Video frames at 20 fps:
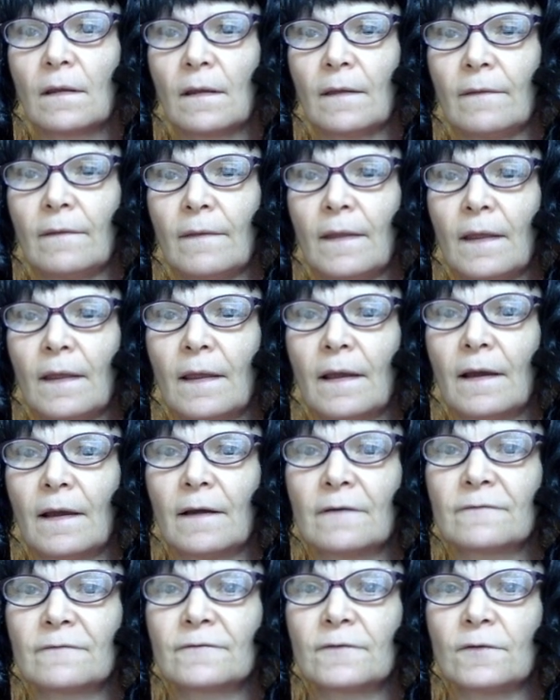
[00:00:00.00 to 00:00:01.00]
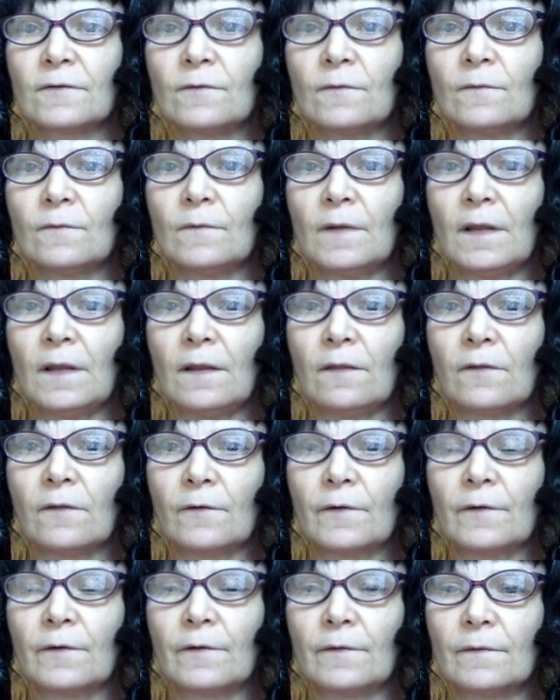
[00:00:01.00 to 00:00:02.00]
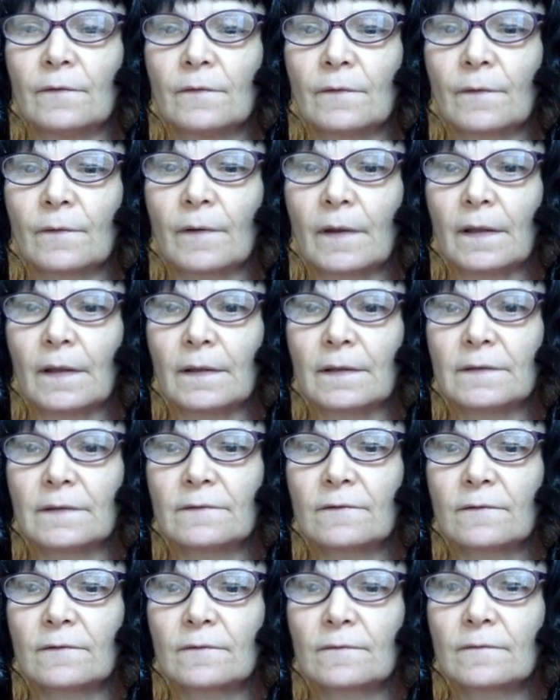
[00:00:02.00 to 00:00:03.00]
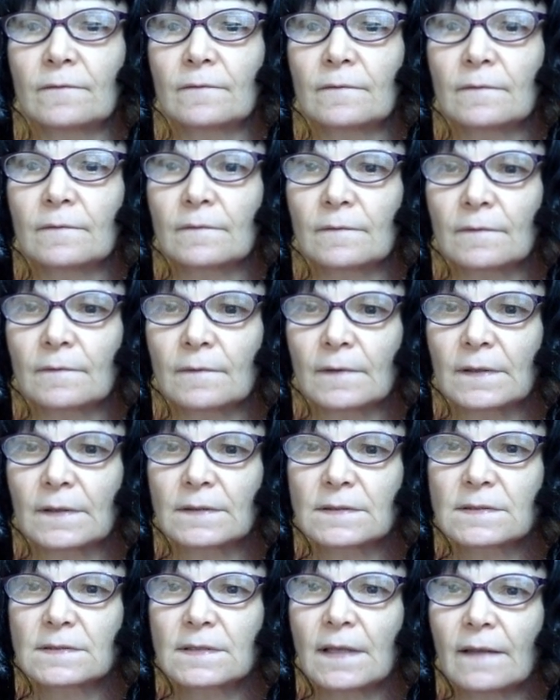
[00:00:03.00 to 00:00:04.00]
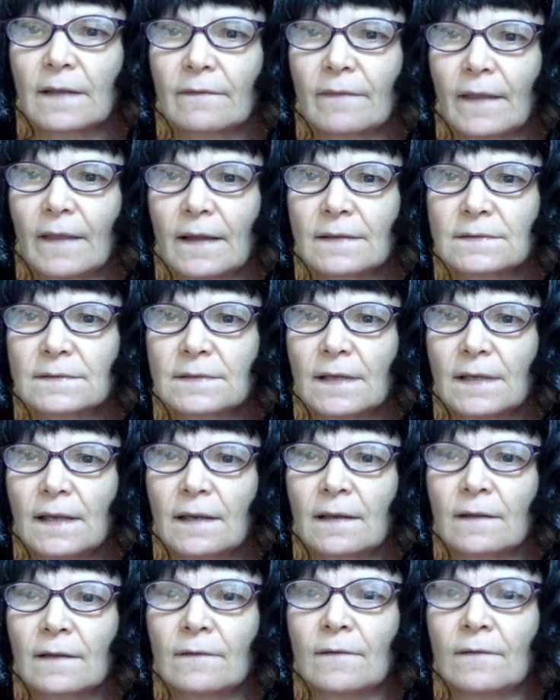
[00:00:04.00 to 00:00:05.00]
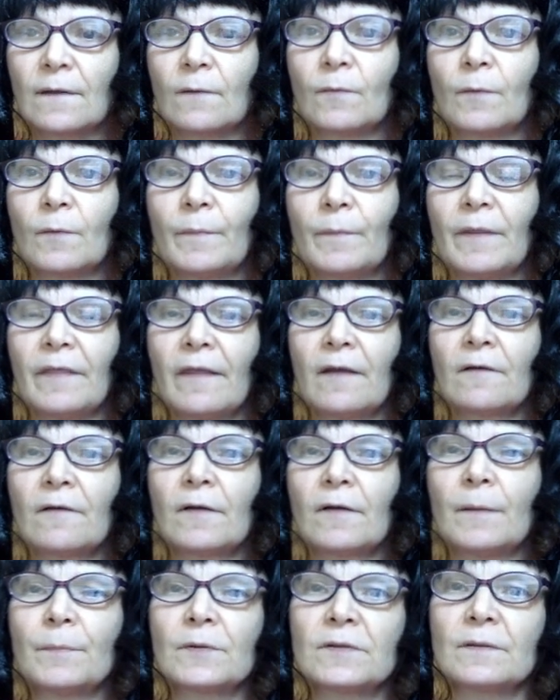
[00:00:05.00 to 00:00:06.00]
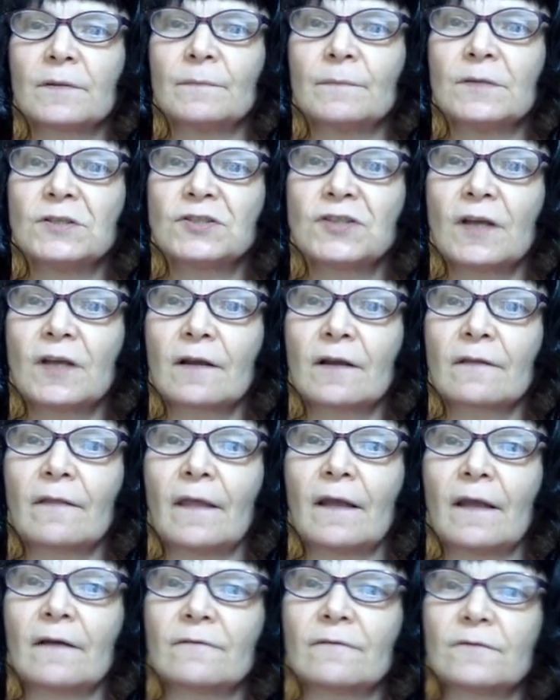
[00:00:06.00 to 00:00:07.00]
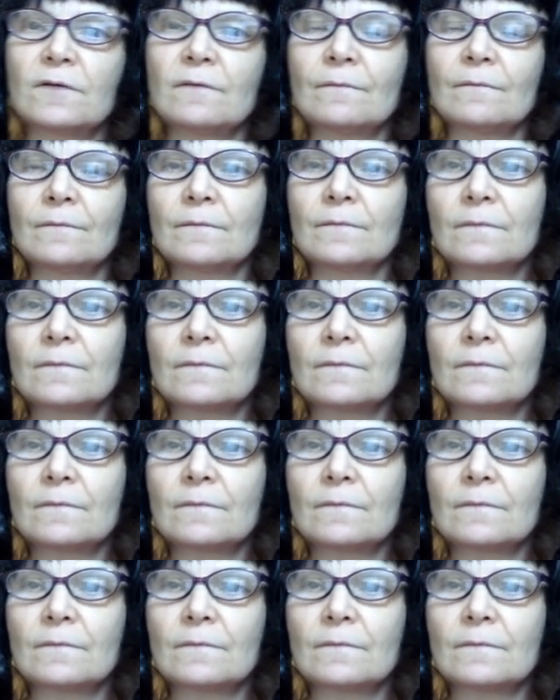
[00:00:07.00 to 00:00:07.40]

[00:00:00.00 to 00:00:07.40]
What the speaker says: And they have to either, okay, let's get that taken. They will be there. I put them in check. They have to